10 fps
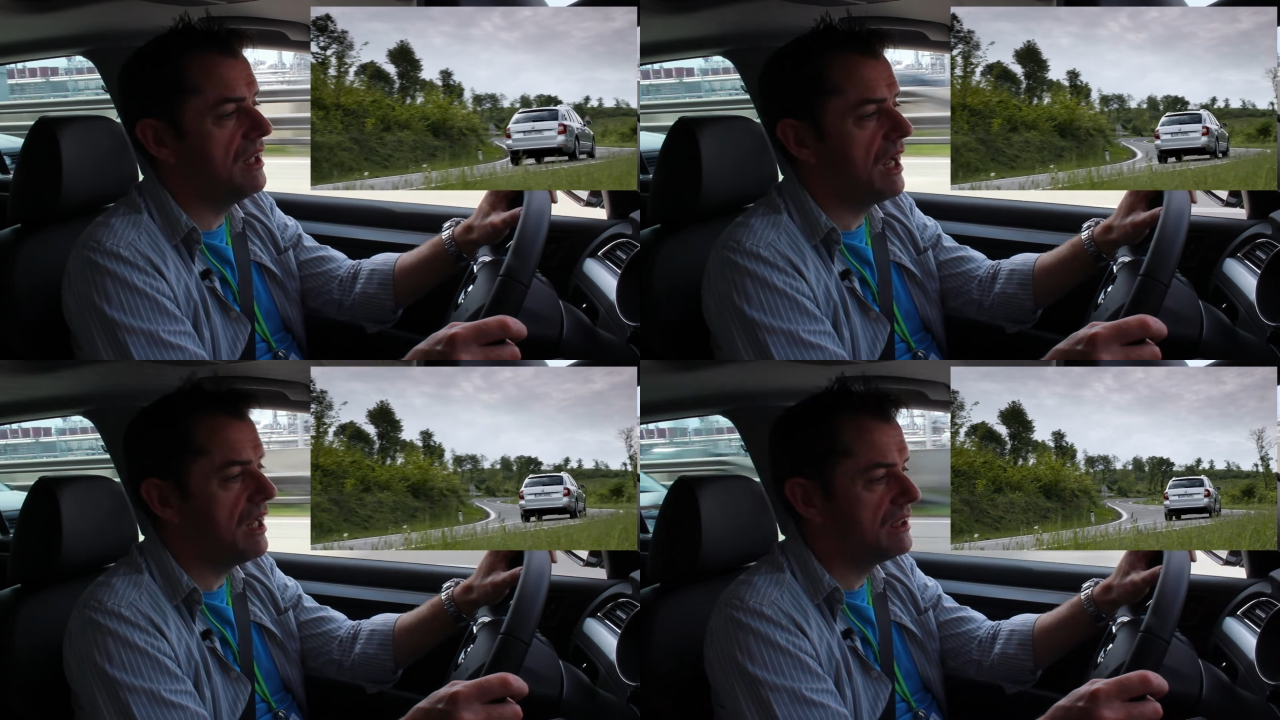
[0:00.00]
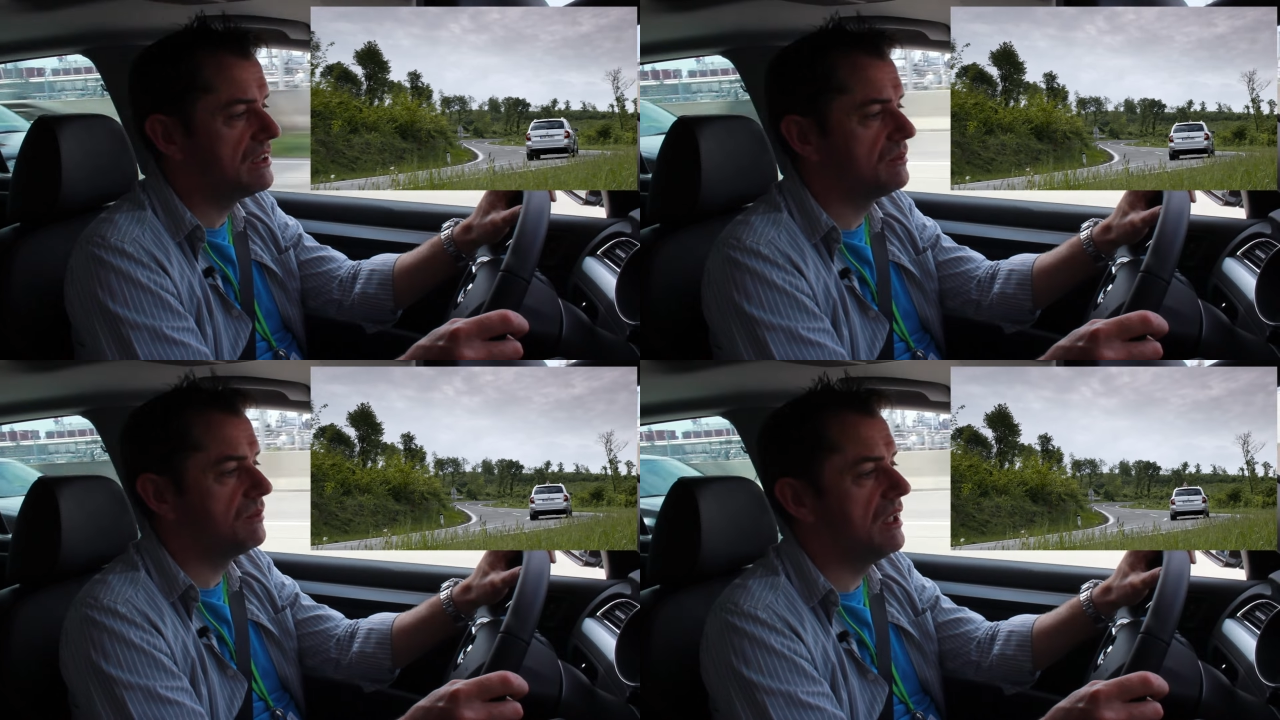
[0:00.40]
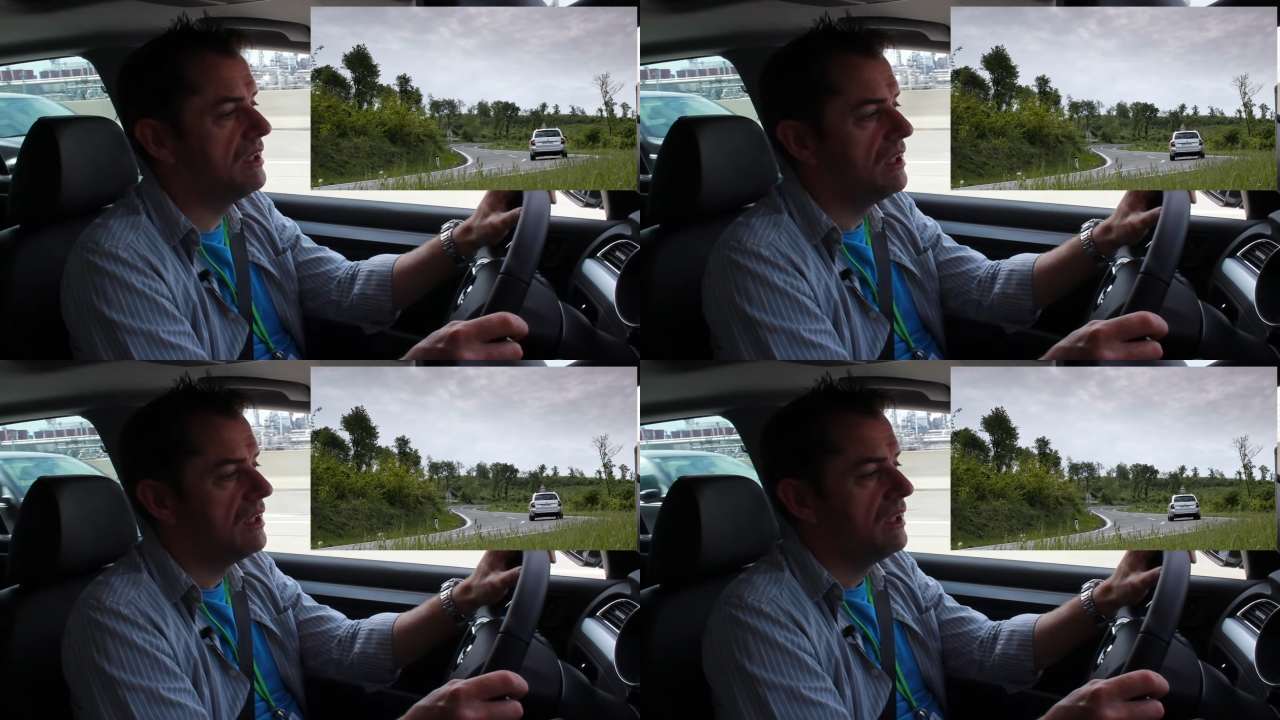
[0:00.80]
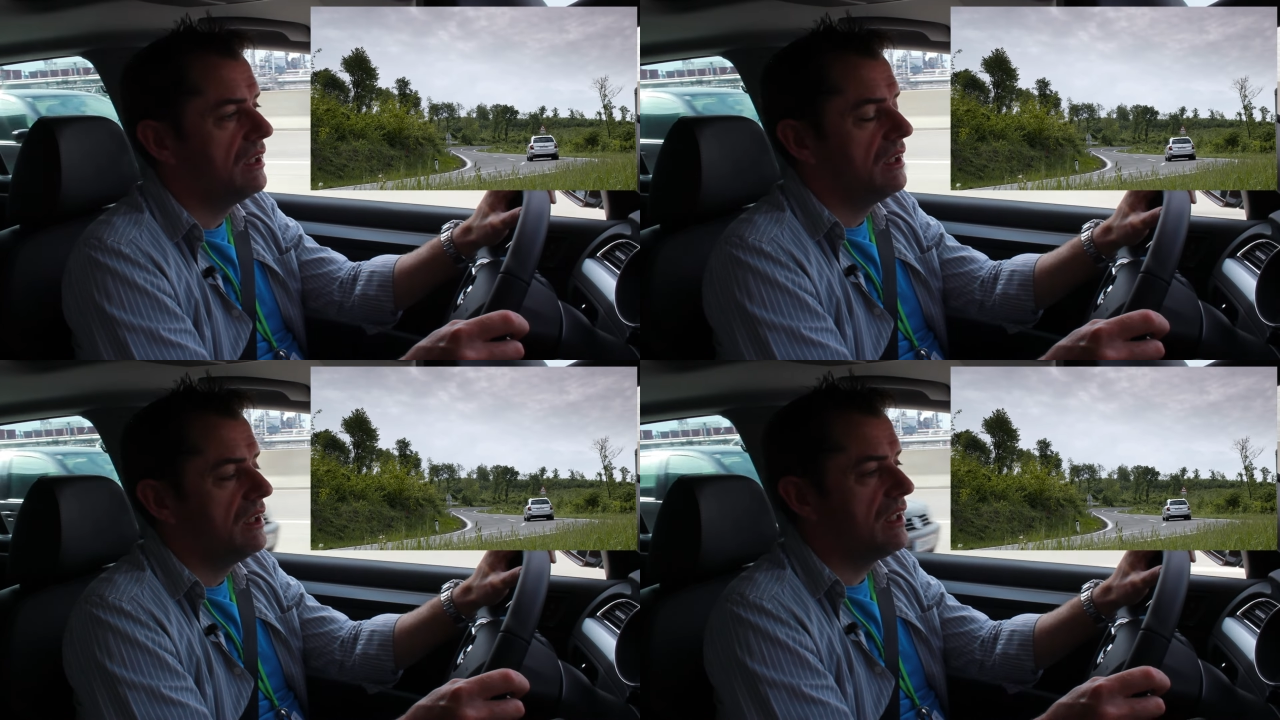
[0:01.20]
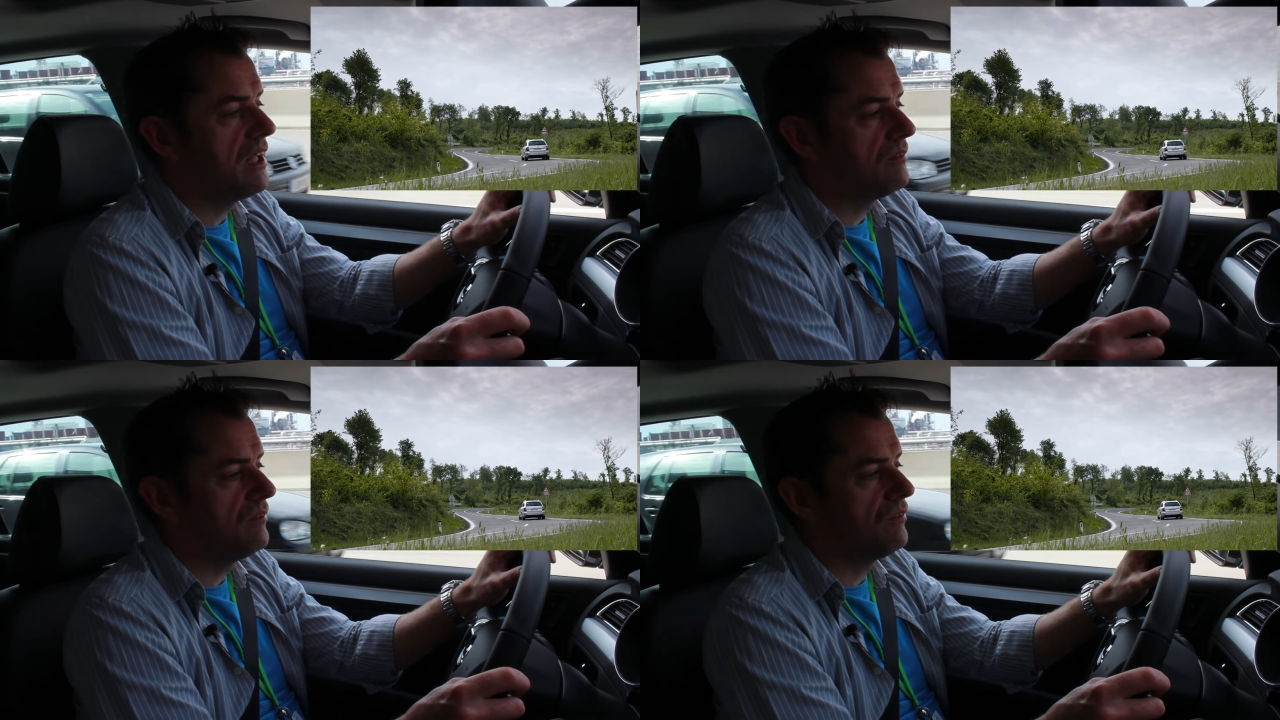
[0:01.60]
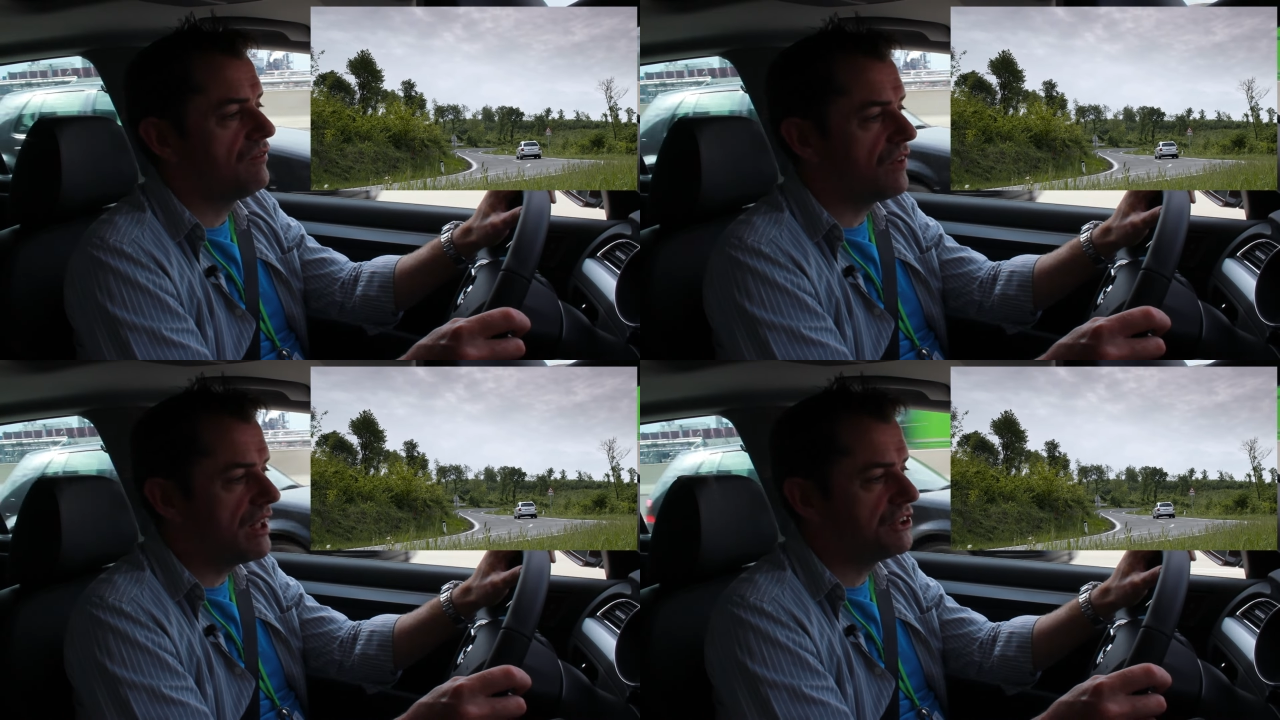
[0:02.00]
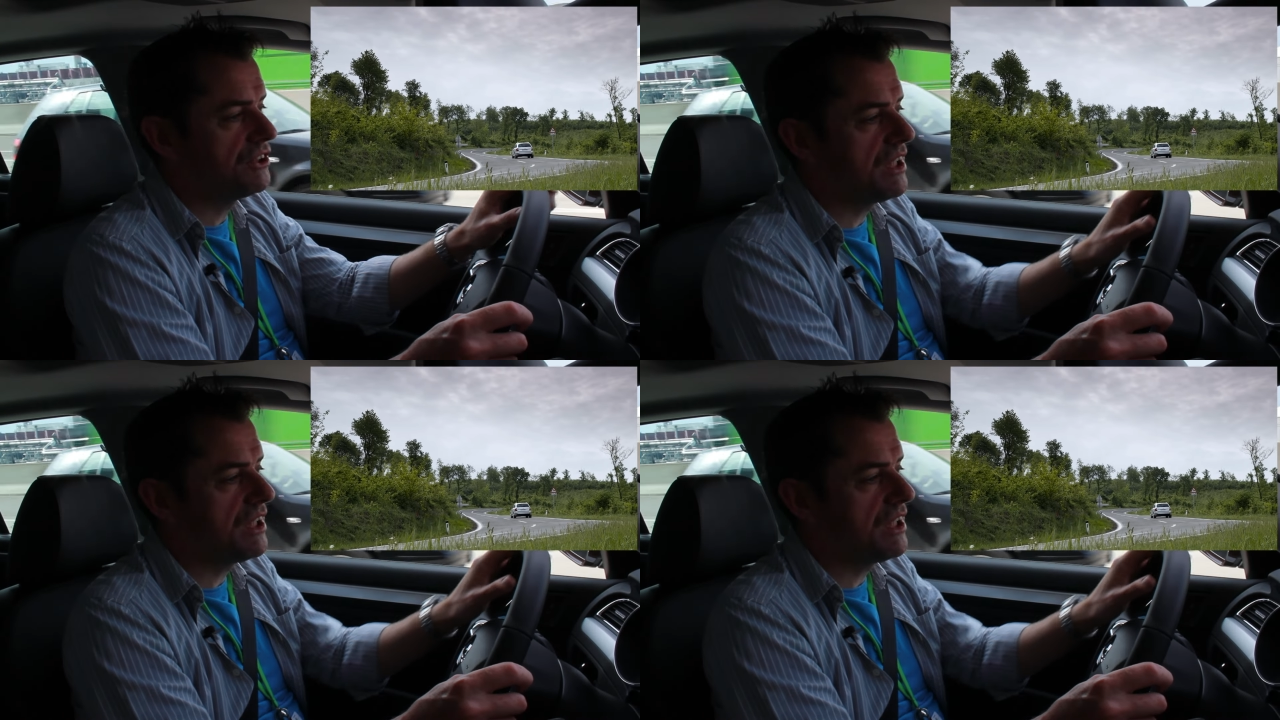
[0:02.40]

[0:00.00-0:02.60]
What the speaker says: it handles well. You get fresh